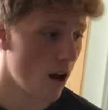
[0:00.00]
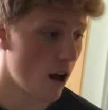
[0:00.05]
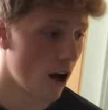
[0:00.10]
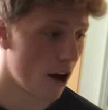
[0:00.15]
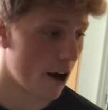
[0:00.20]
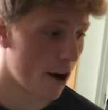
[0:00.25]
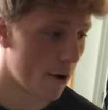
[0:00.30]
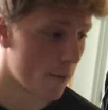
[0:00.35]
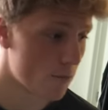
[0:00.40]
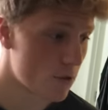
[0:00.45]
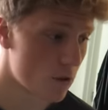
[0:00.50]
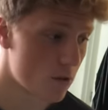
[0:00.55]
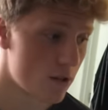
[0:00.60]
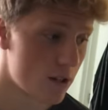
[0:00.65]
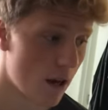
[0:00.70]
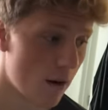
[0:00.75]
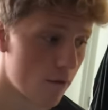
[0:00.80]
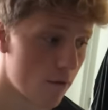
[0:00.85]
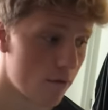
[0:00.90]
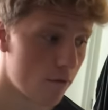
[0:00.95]
So
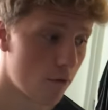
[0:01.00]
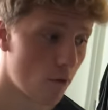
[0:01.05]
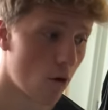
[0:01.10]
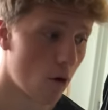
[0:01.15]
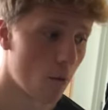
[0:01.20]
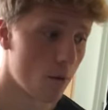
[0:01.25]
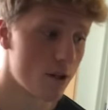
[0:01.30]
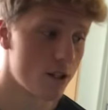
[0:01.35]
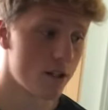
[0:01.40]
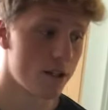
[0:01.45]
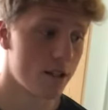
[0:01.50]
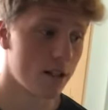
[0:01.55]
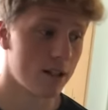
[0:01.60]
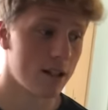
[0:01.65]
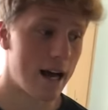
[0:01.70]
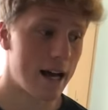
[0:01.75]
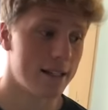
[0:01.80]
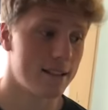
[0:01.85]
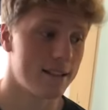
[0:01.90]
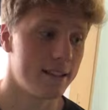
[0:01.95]
step four, which is the
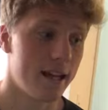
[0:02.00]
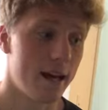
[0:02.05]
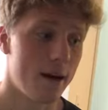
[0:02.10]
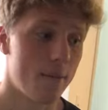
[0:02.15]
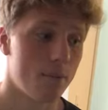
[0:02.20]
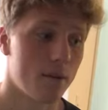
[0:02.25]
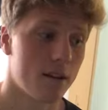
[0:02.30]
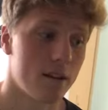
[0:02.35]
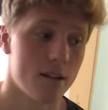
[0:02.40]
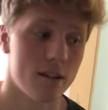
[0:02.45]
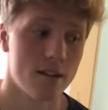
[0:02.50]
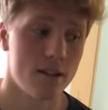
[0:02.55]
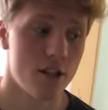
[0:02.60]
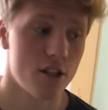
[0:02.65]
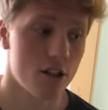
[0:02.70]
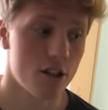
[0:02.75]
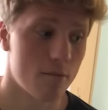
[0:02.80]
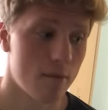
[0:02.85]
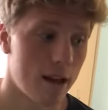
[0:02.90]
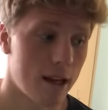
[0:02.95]
last step in the
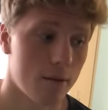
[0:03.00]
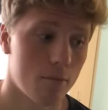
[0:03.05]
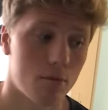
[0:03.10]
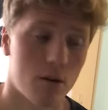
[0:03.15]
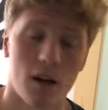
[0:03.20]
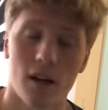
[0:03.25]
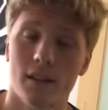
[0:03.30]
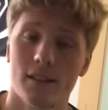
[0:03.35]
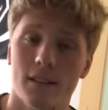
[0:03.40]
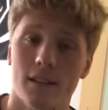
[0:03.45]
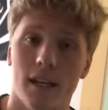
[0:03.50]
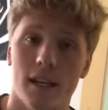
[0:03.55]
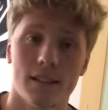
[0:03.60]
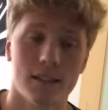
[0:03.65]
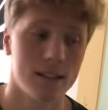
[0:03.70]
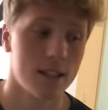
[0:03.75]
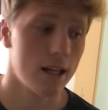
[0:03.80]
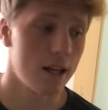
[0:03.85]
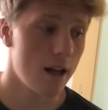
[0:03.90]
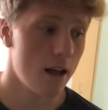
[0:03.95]
decision-making
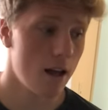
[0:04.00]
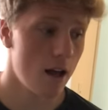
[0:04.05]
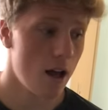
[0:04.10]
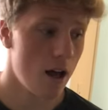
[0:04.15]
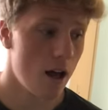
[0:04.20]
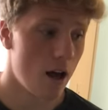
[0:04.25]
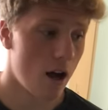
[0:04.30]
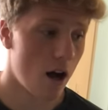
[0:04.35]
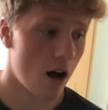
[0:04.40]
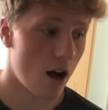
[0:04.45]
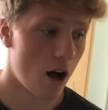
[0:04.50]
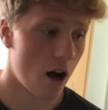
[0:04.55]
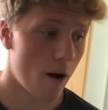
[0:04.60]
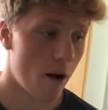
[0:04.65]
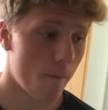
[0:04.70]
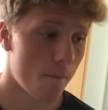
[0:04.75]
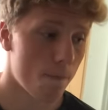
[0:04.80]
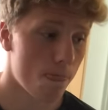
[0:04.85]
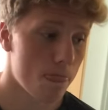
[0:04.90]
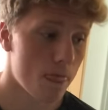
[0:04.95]
process,
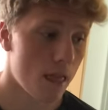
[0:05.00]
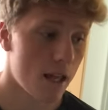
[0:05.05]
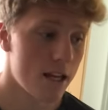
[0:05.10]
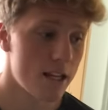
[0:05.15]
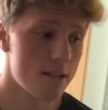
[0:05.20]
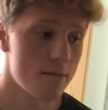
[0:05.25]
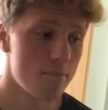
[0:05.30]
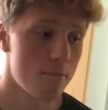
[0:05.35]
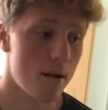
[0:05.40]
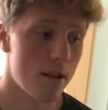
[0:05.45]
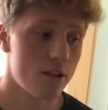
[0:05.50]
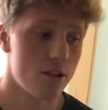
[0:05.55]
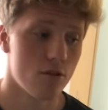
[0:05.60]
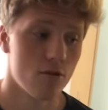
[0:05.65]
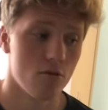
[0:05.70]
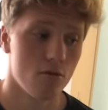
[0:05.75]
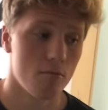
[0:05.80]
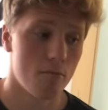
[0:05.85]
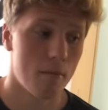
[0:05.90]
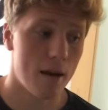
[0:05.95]
is to
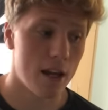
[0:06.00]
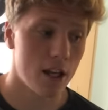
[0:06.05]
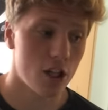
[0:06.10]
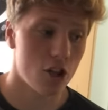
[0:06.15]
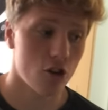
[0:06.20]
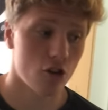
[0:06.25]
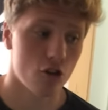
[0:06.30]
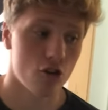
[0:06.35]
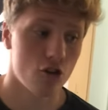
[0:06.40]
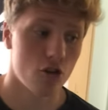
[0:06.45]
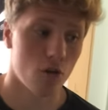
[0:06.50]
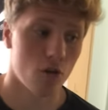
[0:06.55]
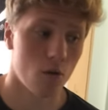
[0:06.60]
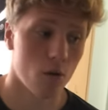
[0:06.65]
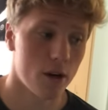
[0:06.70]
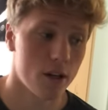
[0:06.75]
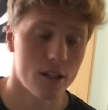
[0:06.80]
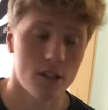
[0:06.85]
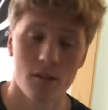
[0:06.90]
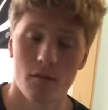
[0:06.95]
make your
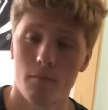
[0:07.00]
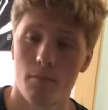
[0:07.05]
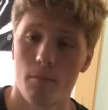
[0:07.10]
choice